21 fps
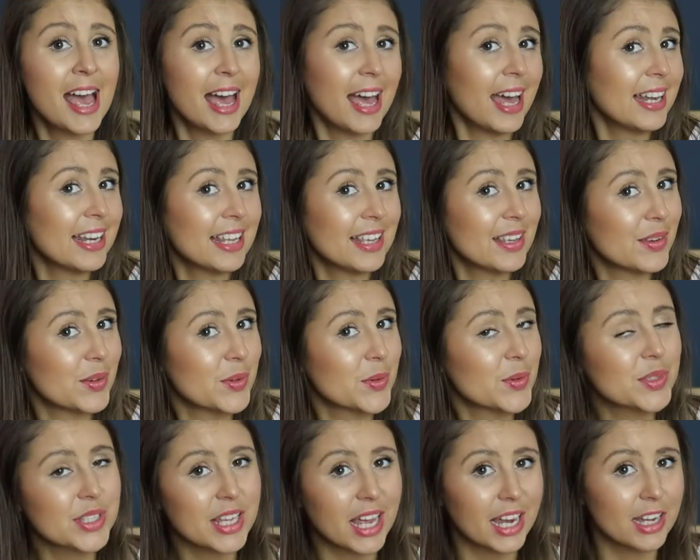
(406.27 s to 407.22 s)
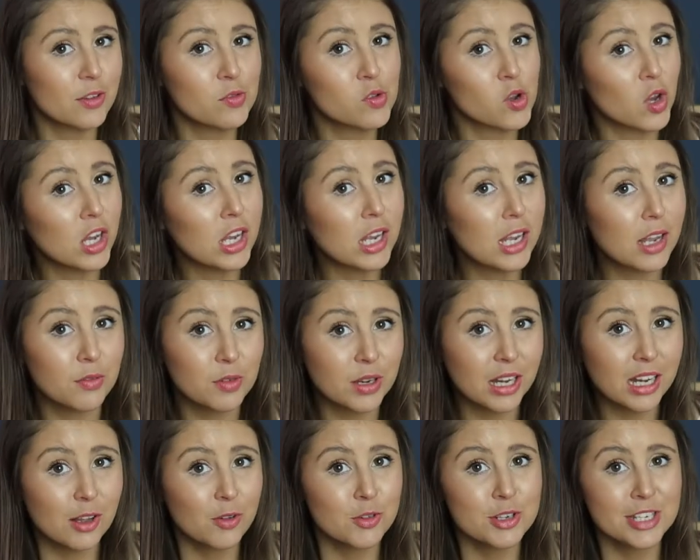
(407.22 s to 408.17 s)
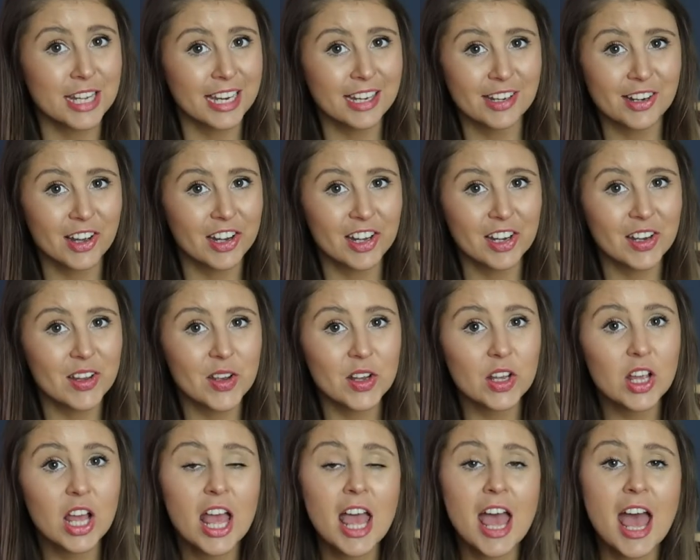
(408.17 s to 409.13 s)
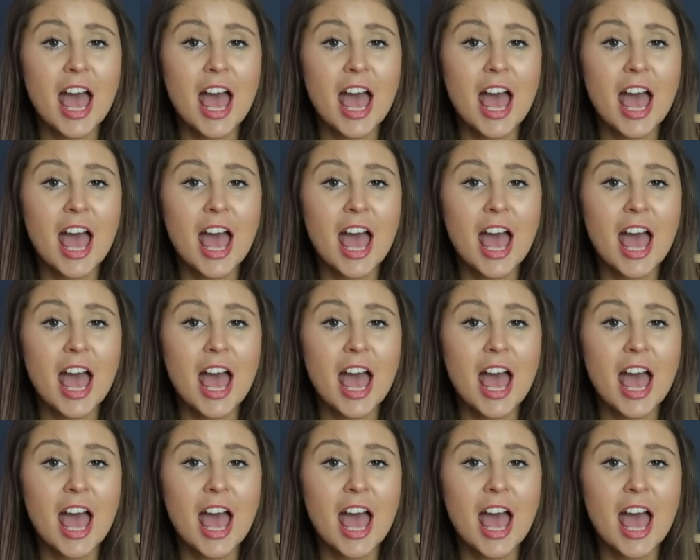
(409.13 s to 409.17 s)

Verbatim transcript: and heels and you've got a lovely little date night look.